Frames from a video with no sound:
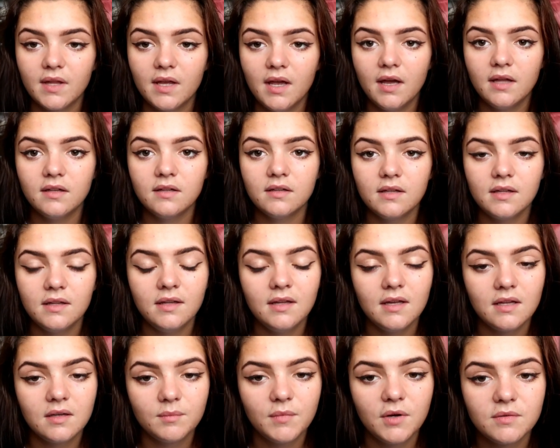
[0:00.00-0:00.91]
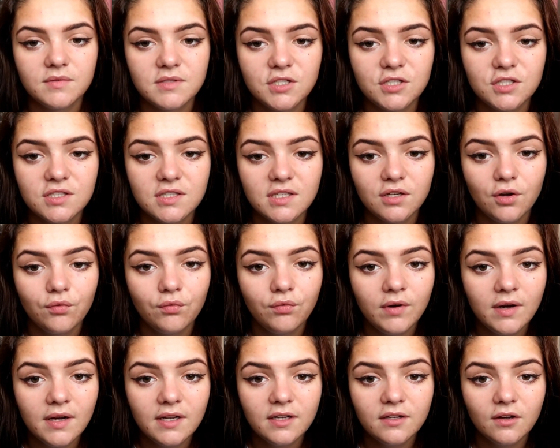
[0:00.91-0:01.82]
And in the end, my optician said, I
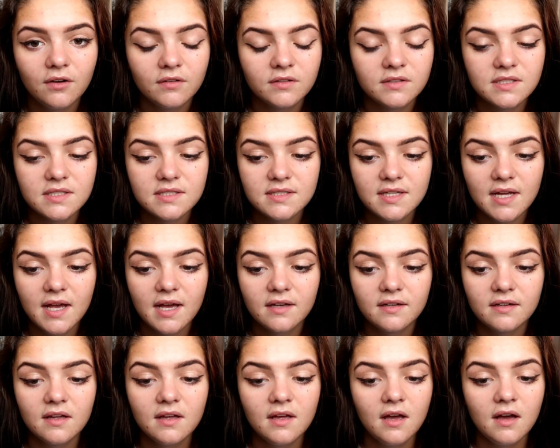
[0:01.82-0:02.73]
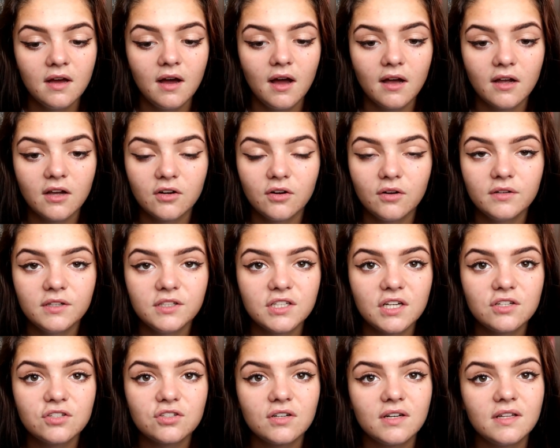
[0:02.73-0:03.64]
really don't understand. I can only
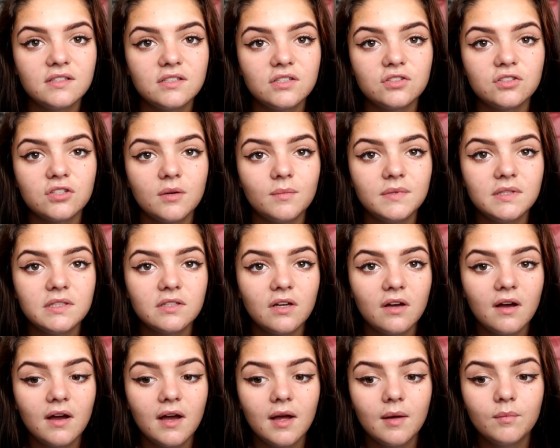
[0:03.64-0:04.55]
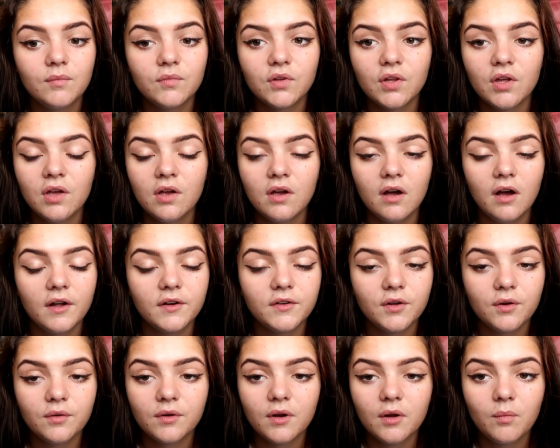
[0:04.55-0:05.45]
change your lenses so many times. I
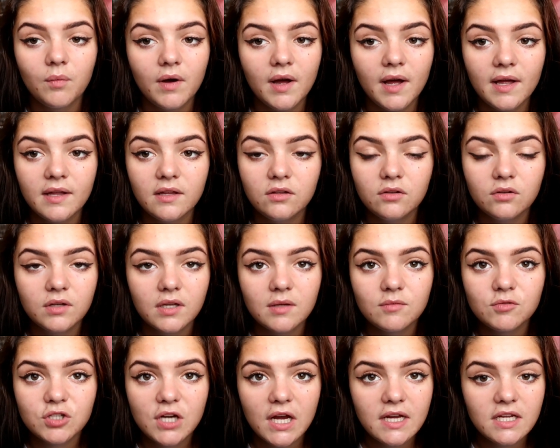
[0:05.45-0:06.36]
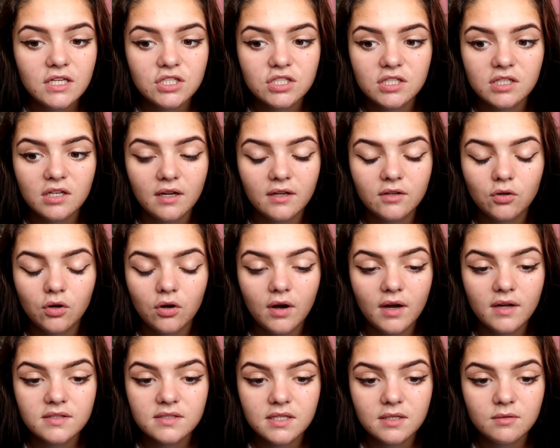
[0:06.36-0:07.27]
don't know why you keep changing, like your
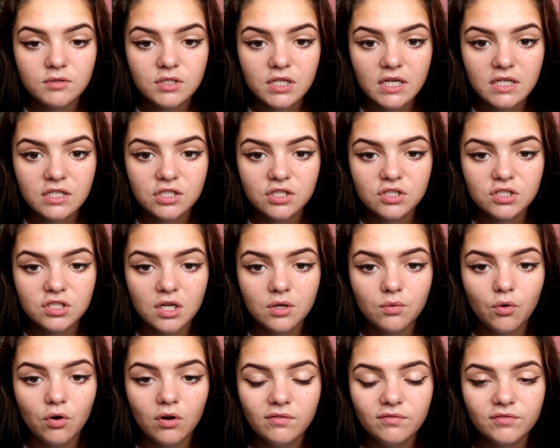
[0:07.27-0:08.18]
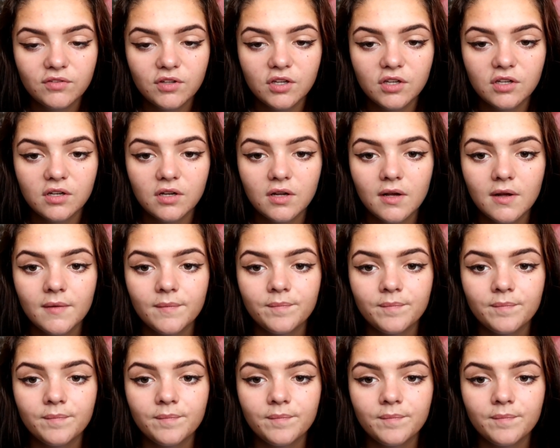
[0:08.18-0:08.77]
eyes keep changing so often.